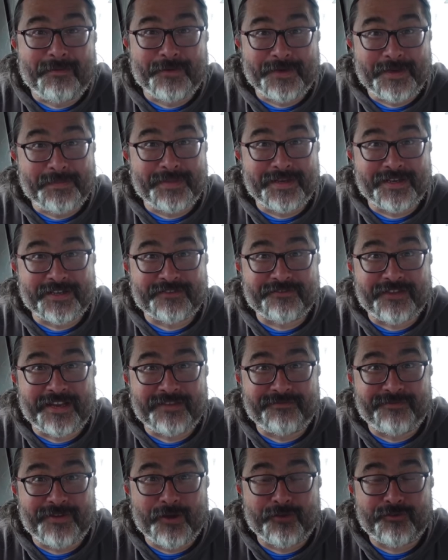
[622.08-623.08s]
would have been a
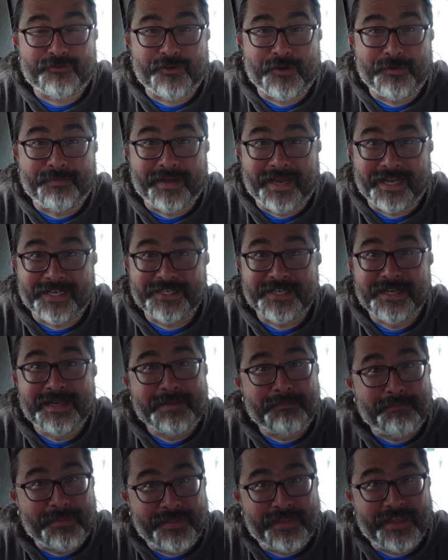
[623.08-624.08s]
great Velcro patch,
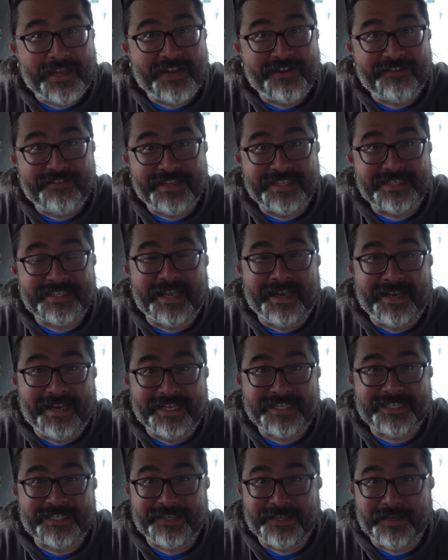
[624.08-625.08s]
but there is
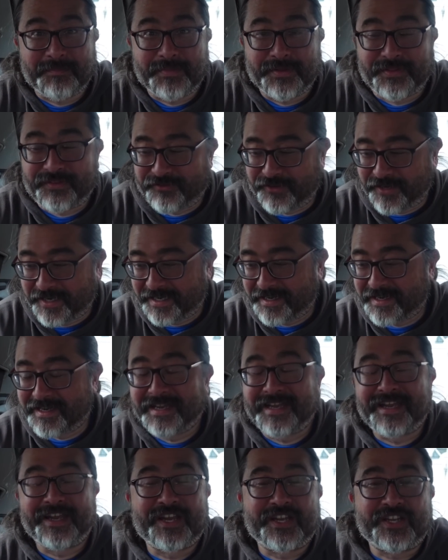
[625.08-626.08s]
lesson number 3.
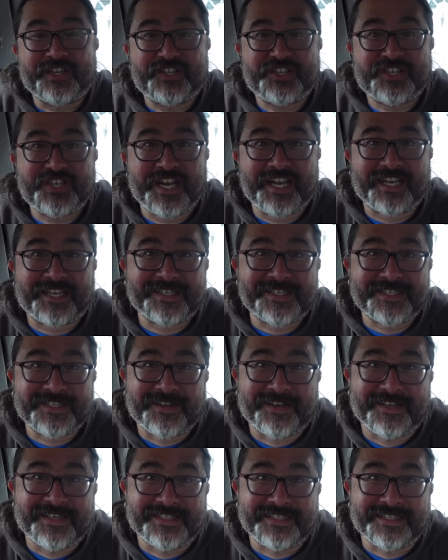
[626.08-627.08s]
Check
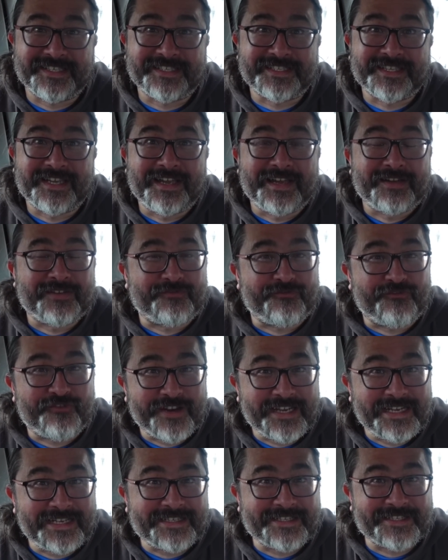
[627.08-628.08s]
sizes,
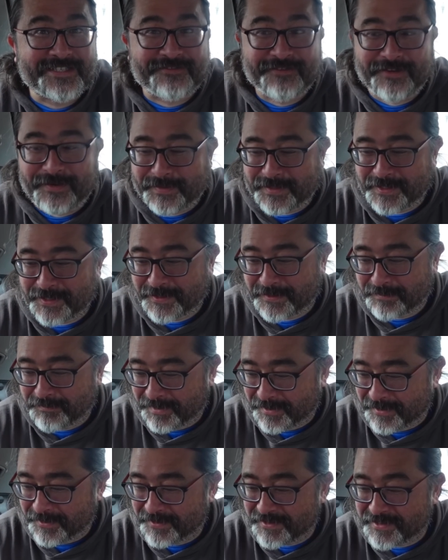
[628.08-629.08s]
read description,
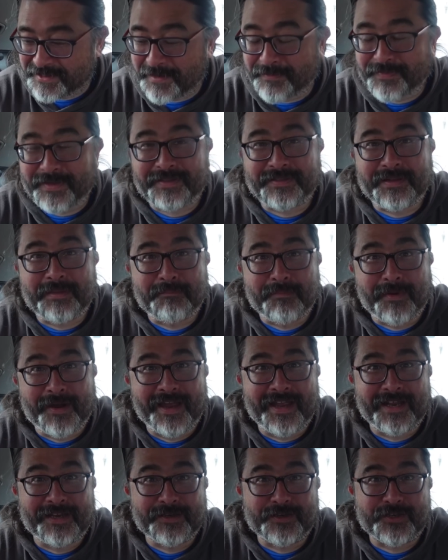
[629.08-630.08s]
because something that
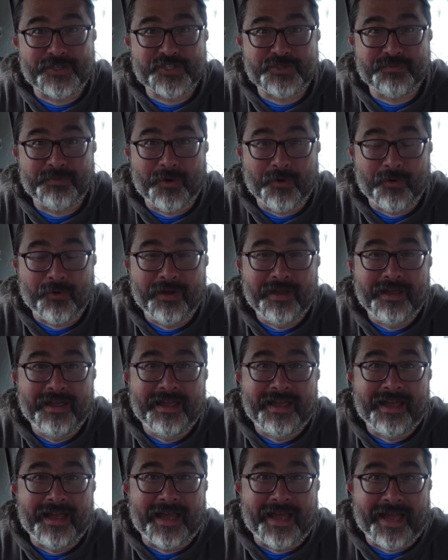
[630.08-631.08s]
might look small
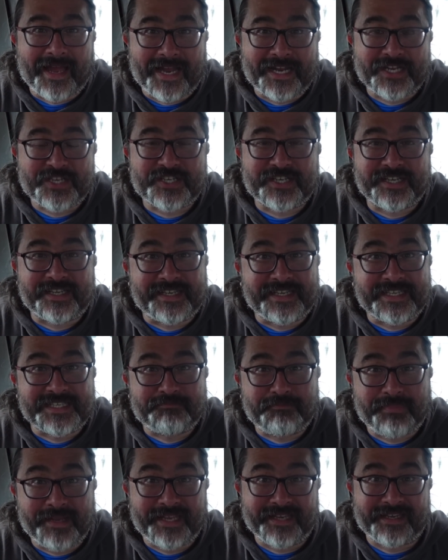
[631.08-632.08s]
actually is
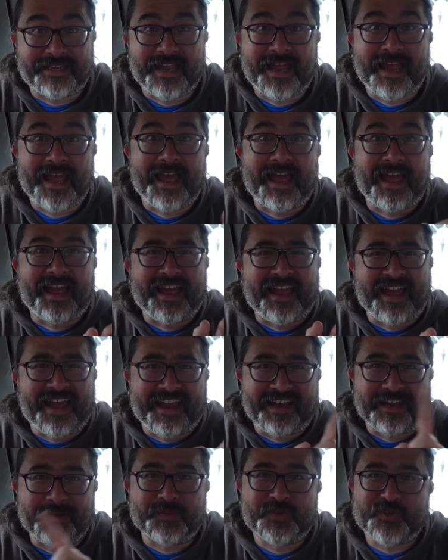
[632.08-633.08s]
big,
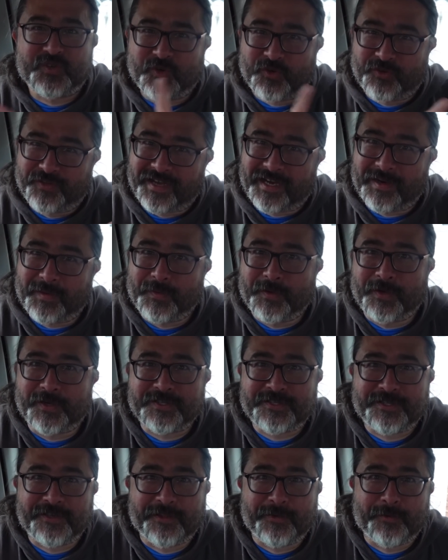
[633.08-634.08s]
and I'm sure that
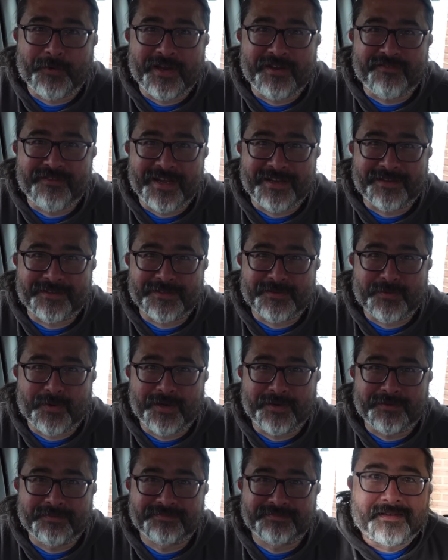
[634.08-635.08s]
works the other way around as
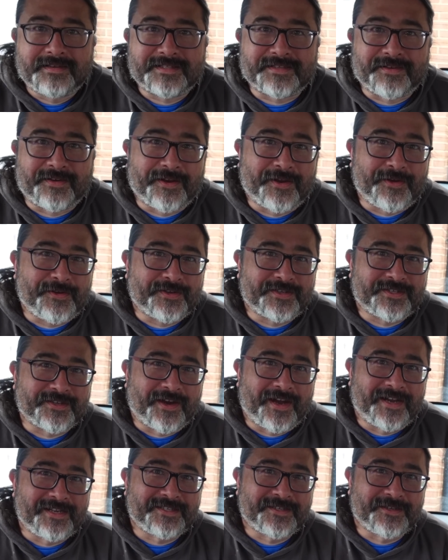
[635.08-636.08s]
well. So I know you're
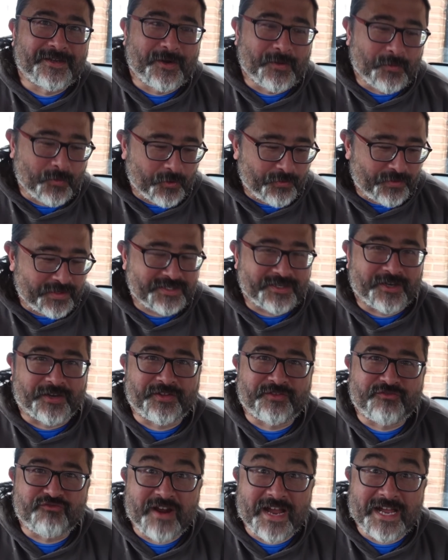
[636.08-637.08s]
dying to know what these
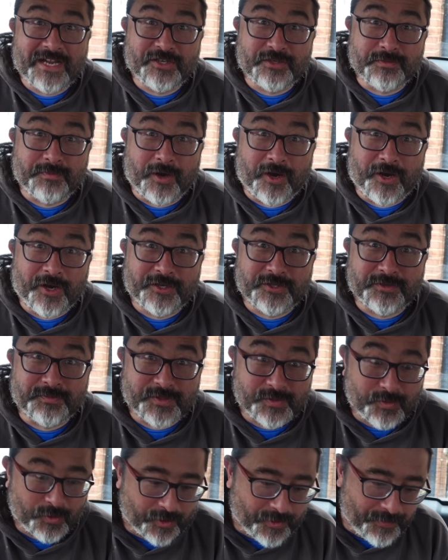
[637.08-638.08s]
other random
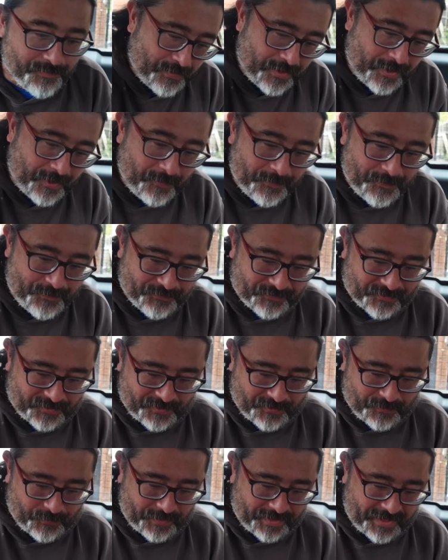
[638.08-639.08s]
items were. Well,
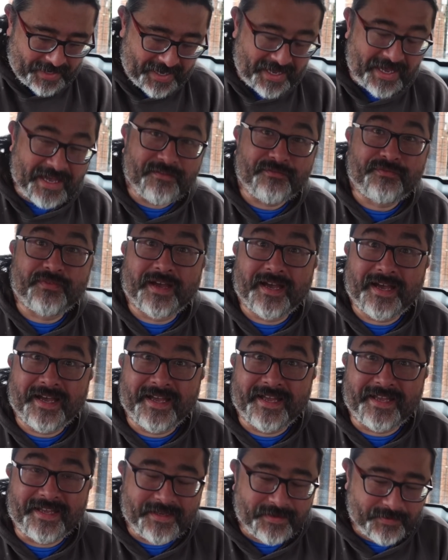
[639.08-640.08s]
we have
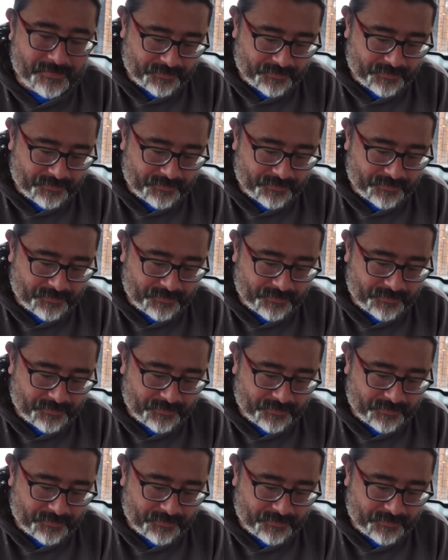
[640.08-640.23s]
a